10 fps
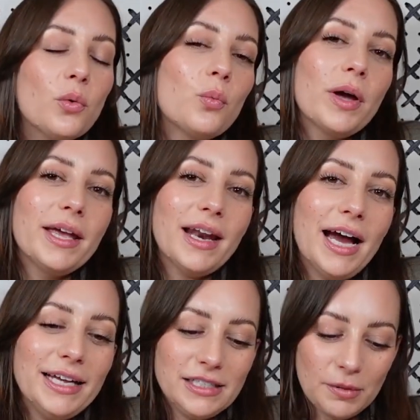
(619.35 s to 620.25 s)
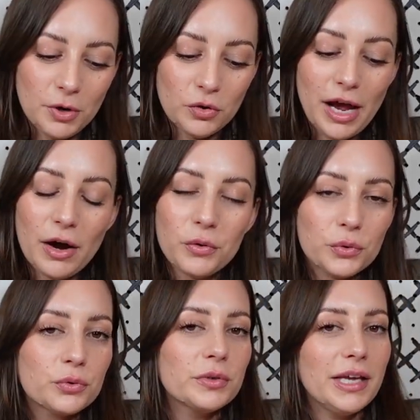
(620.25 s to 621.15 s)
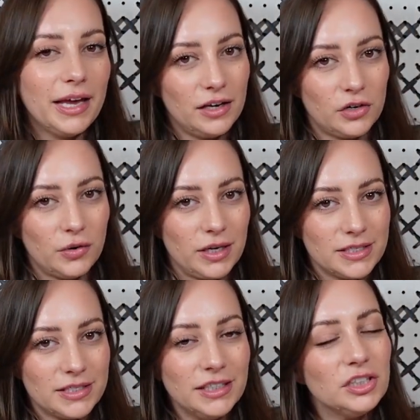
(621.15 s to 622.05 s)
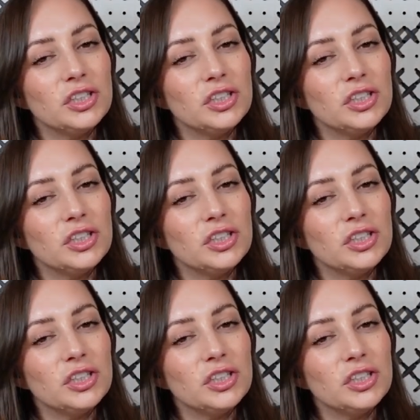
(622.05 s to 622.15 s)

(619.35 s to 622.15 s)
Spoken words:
when I demoed how to create a cross stitch.